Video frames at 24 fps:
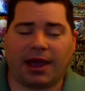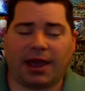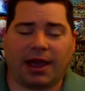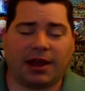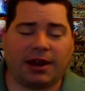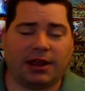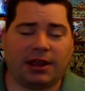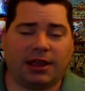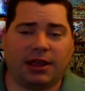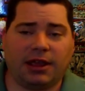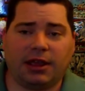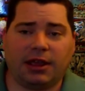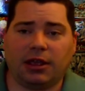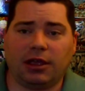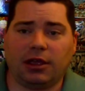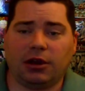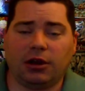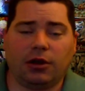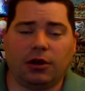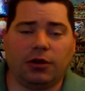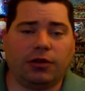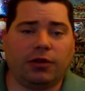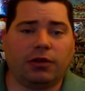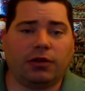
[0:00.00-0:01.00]
I was like,
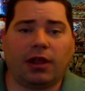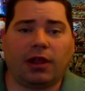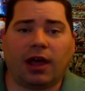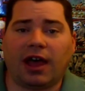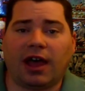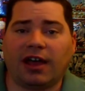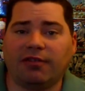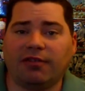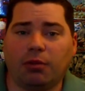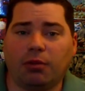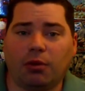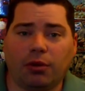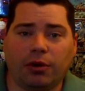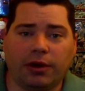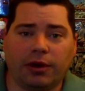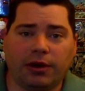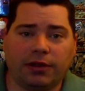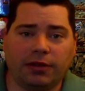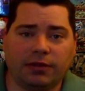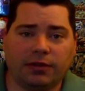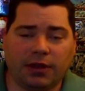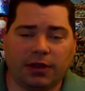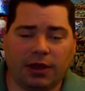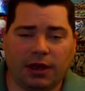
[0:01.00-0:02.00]
I was like, where,
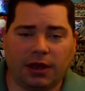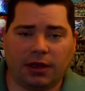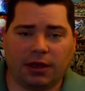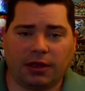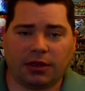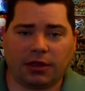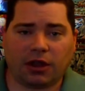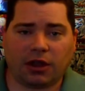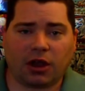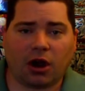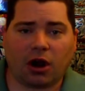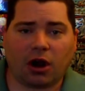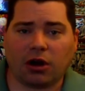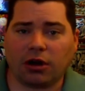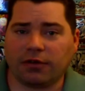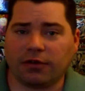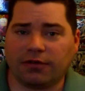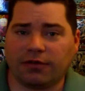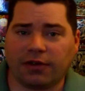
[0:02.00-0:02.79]
where is the light at?